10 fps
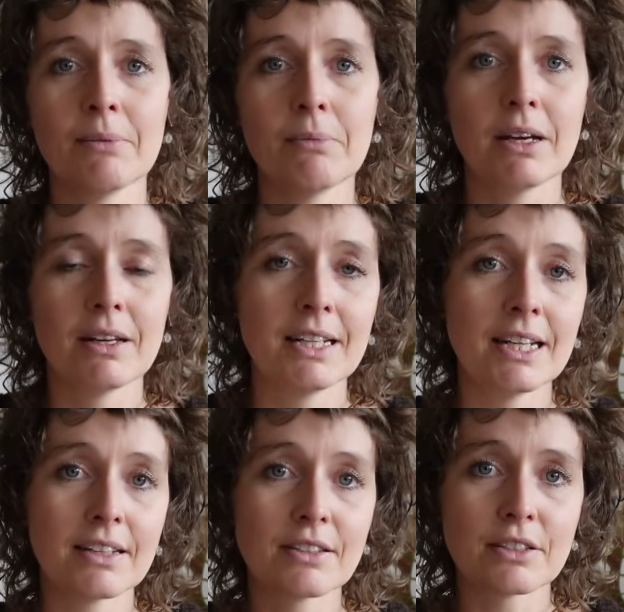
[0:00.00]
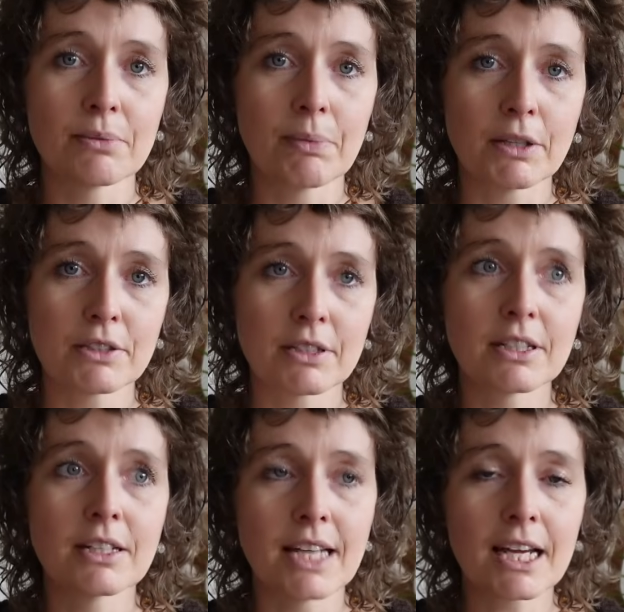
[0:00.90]
knitted
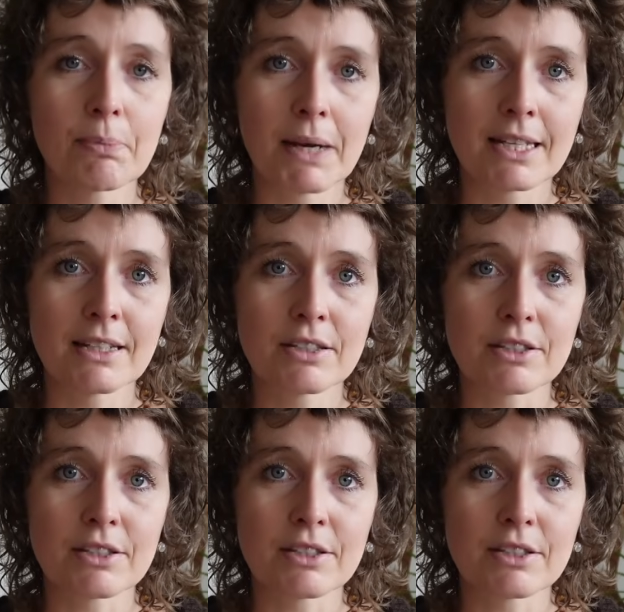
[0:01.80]
the neckband,